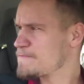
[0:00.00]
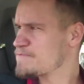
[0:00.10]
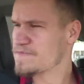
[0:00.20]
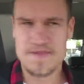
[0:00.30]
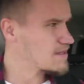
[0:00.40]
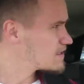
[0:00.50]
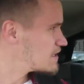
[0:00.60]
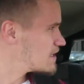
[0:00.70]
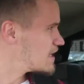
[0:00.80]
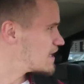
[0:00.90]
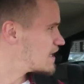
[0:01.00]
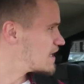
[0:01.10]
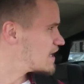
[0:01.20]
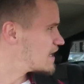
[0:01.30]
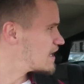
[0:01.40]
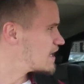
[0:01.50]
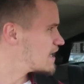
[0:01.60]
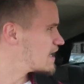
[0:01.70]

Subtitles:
No one is speaking in this clip.